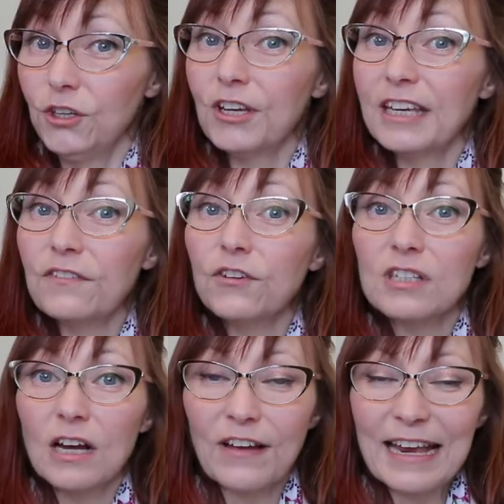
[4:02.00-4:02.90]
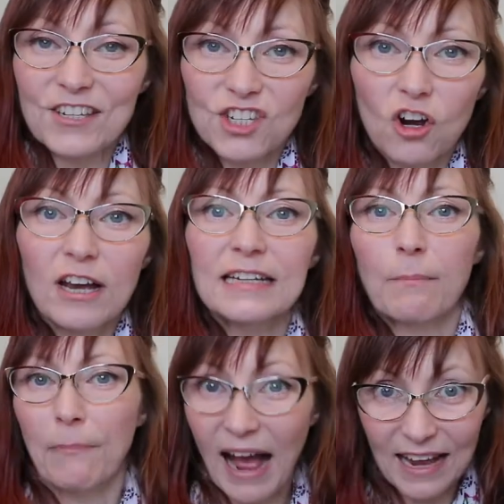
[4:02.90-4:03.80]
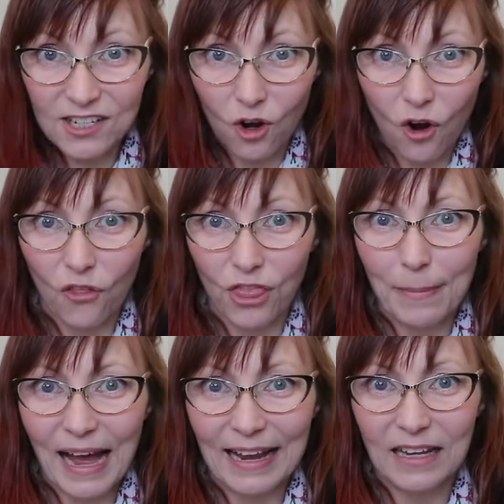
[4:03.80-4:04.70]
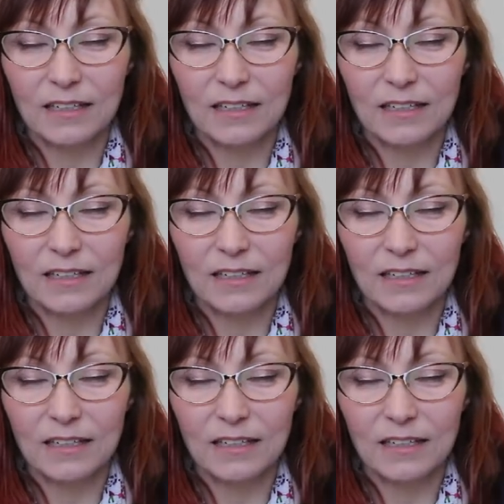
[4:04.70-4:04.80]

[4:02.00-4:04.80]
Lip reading: you can give yourself a giant pat on the back